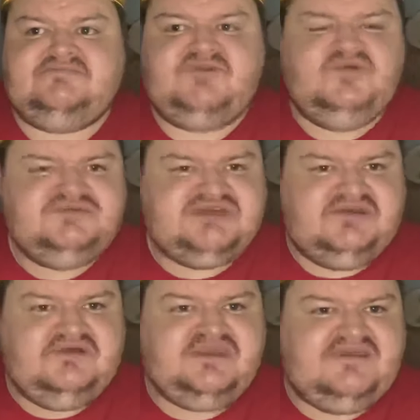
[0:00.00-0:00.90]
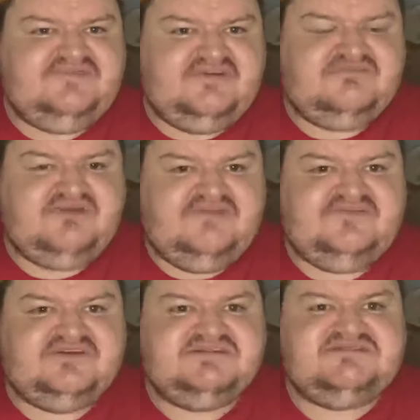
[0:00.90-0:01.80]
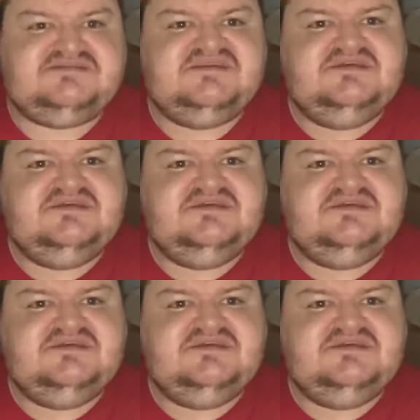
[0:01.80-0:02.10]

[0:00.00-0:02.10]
Also, I get very breathless,